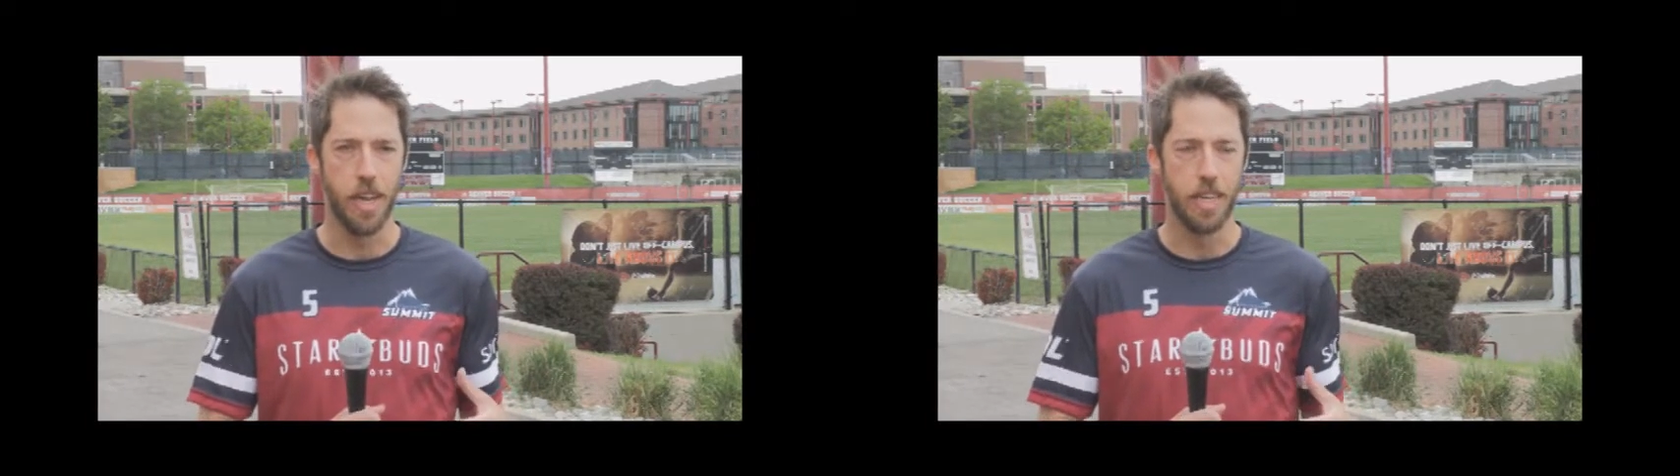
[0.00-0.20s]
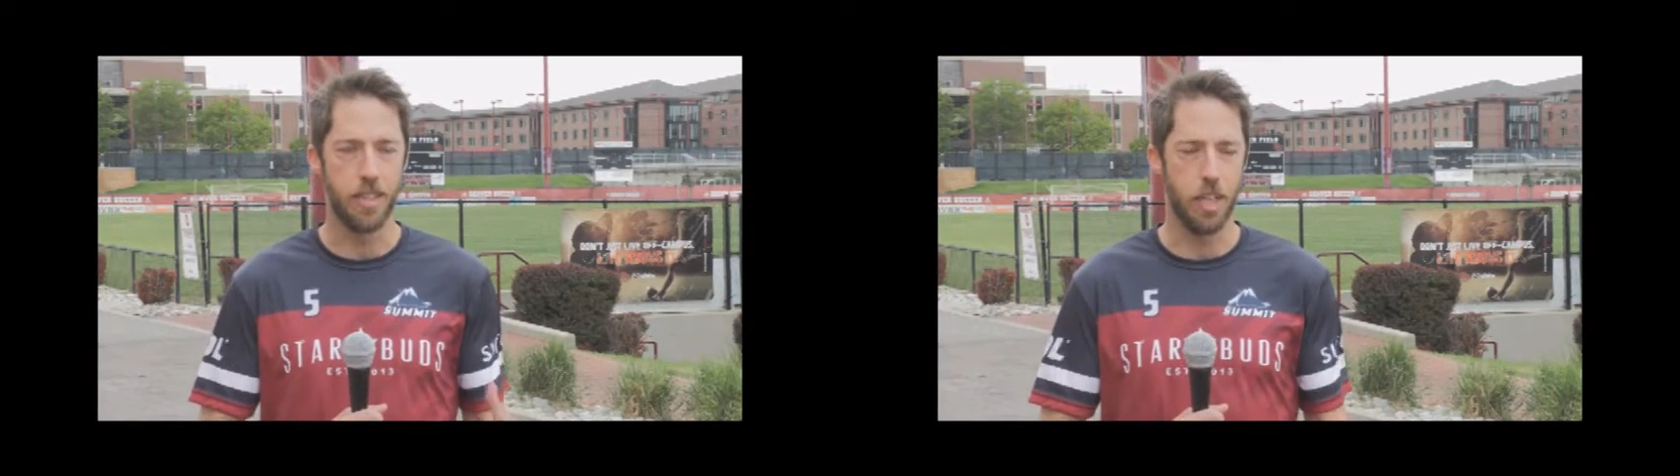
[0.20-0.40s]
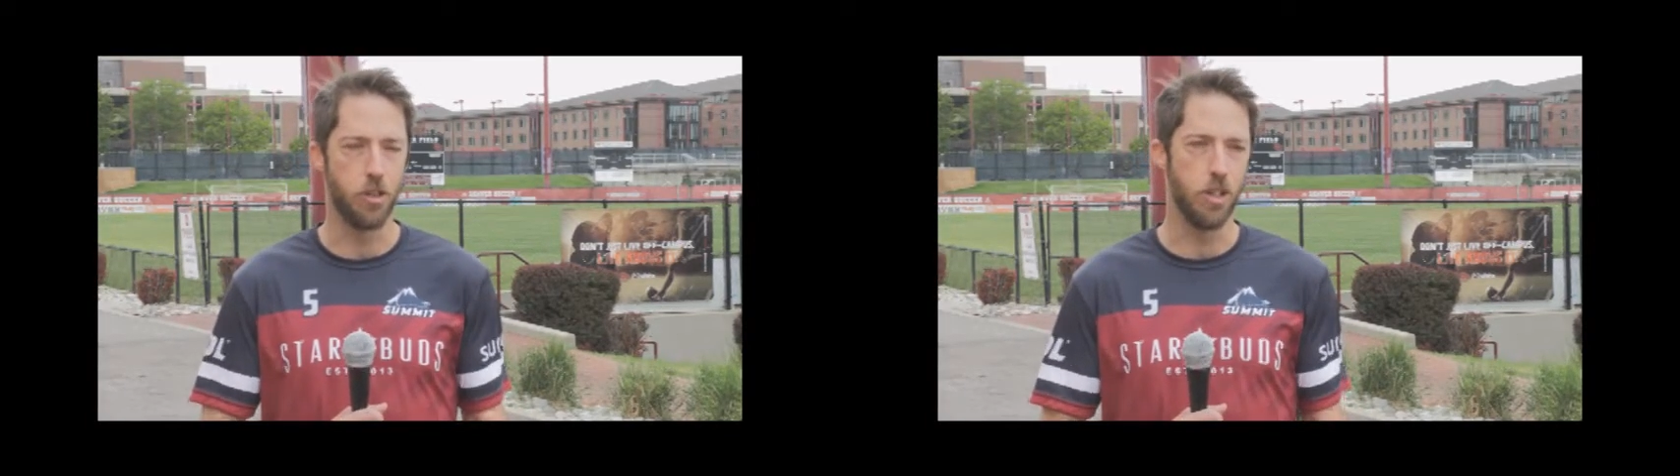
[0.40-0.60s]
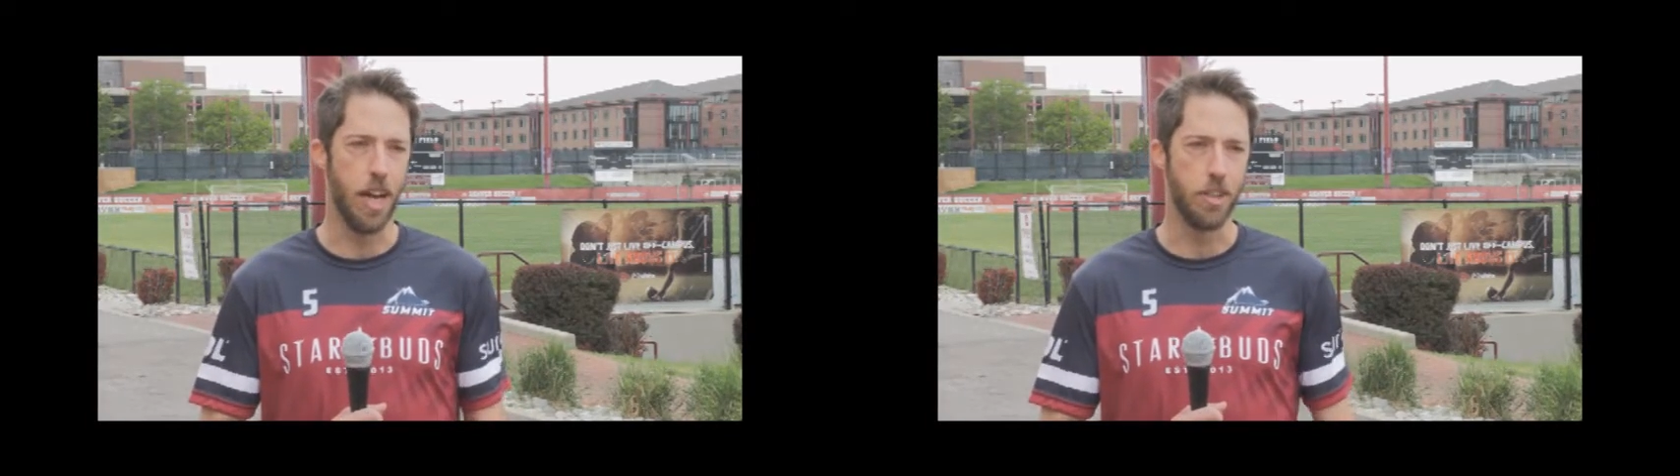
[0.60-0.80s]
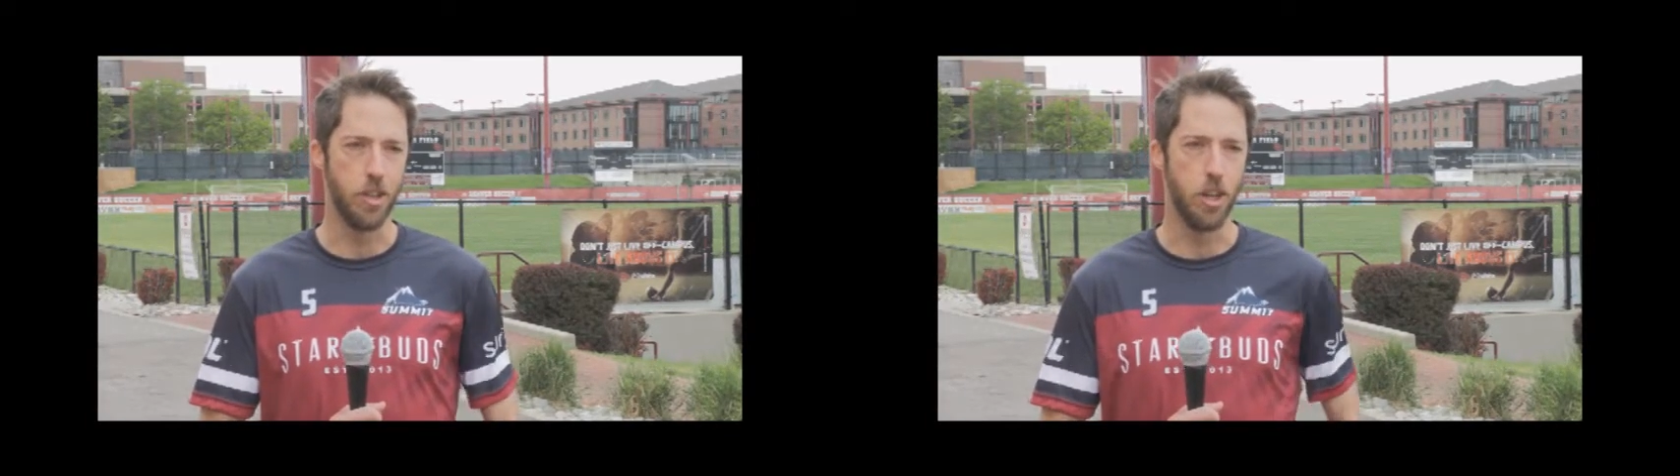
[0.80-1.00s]

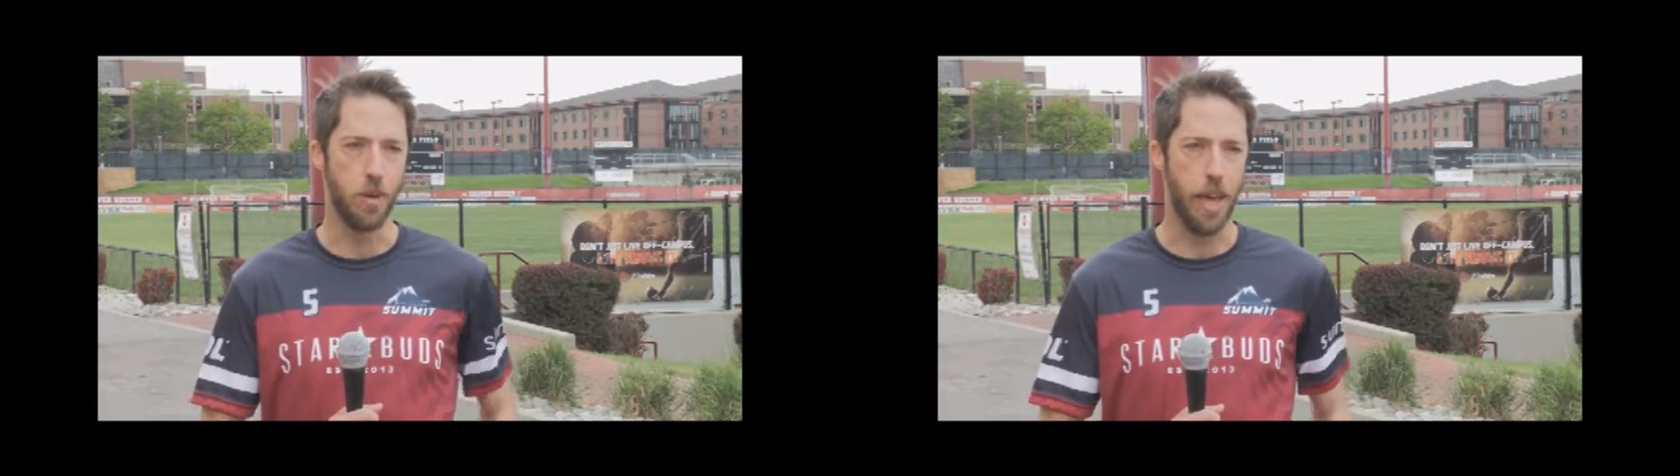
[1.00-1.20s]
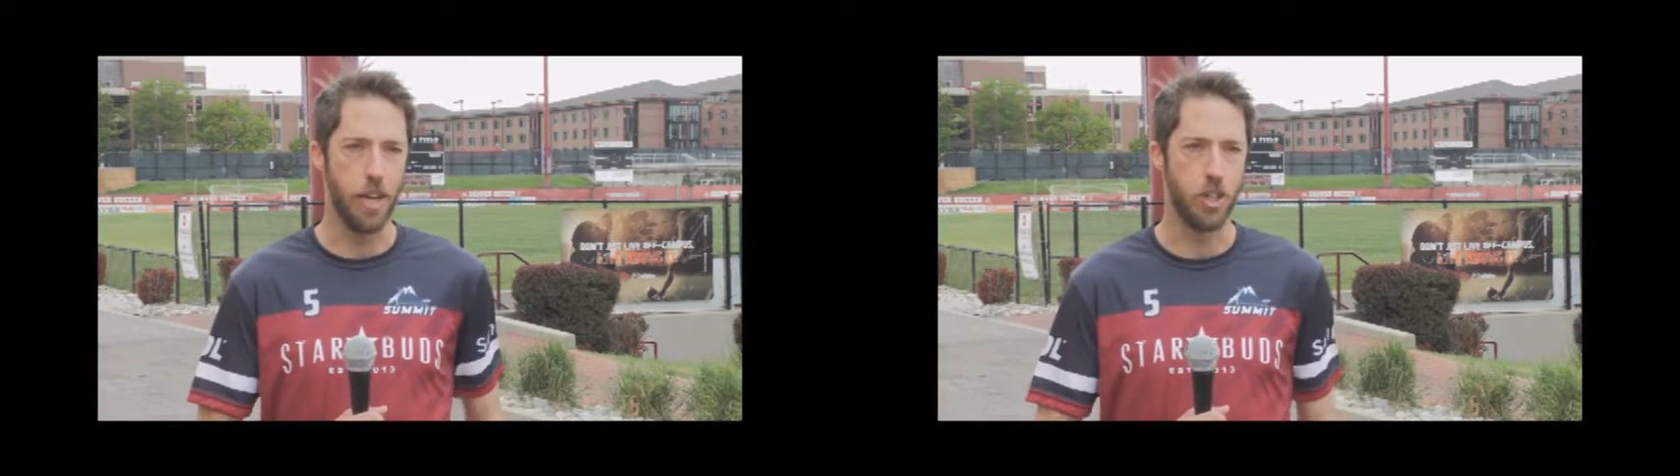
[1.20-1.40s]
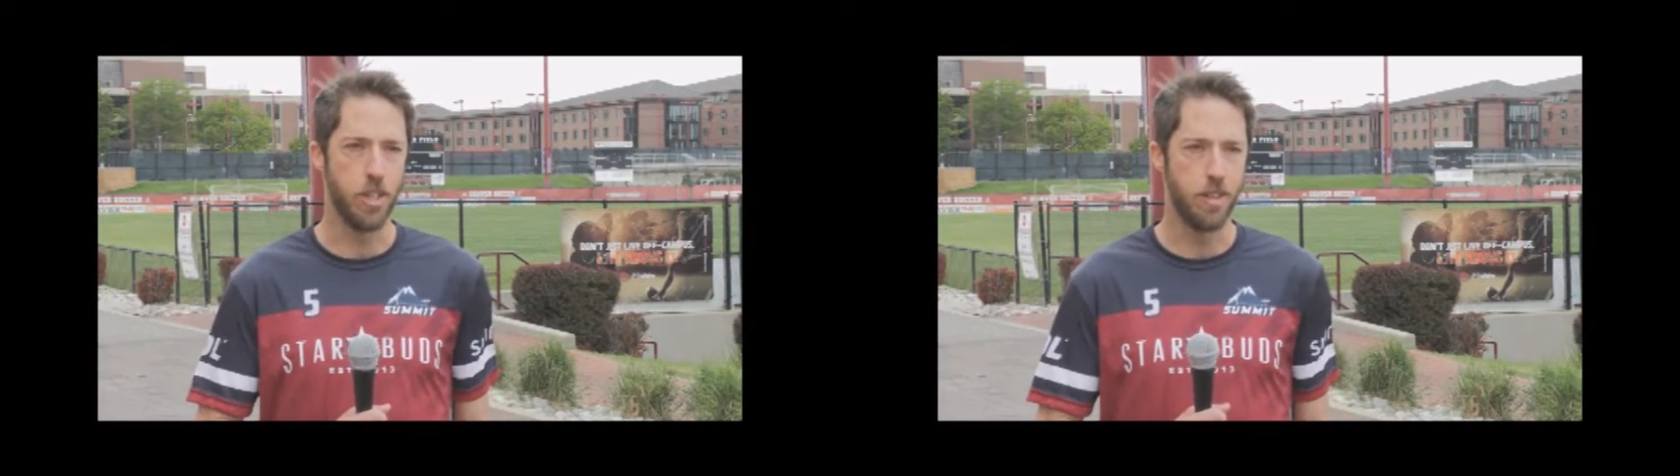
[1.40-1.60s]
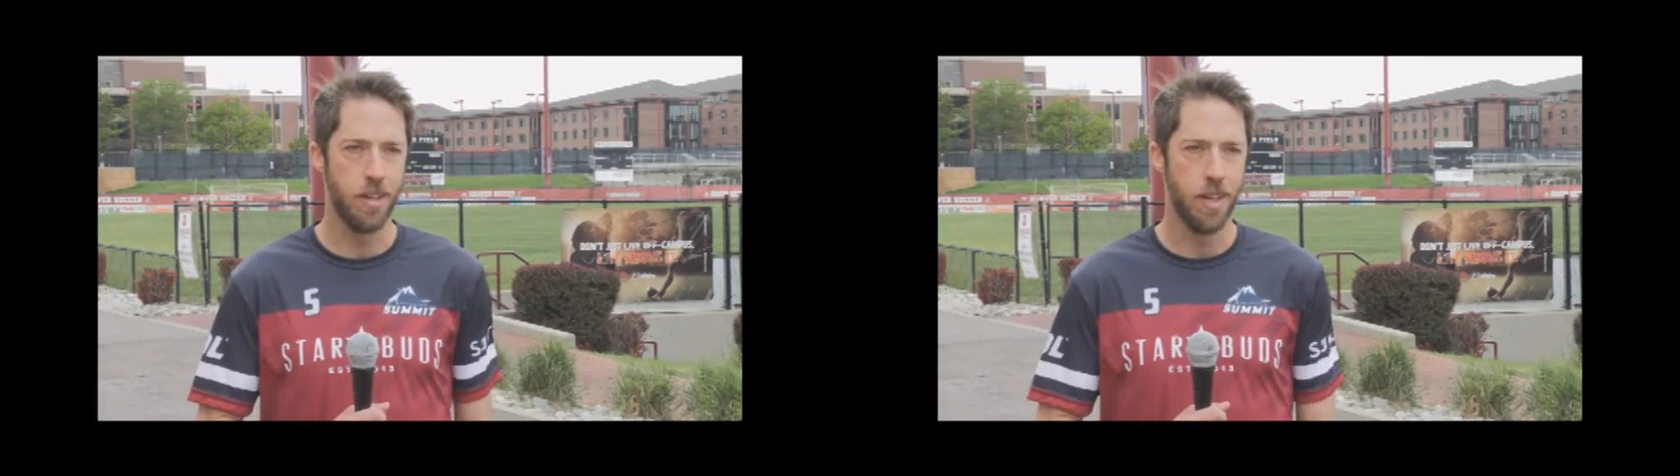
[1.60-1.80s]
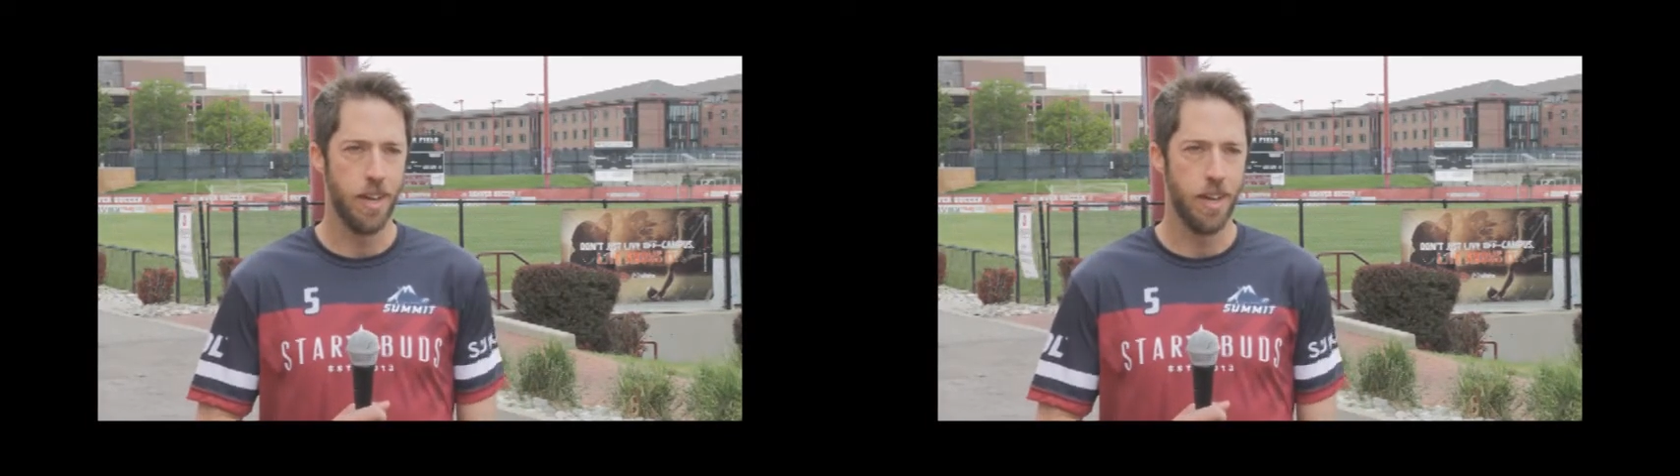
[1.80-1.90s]
centralized location.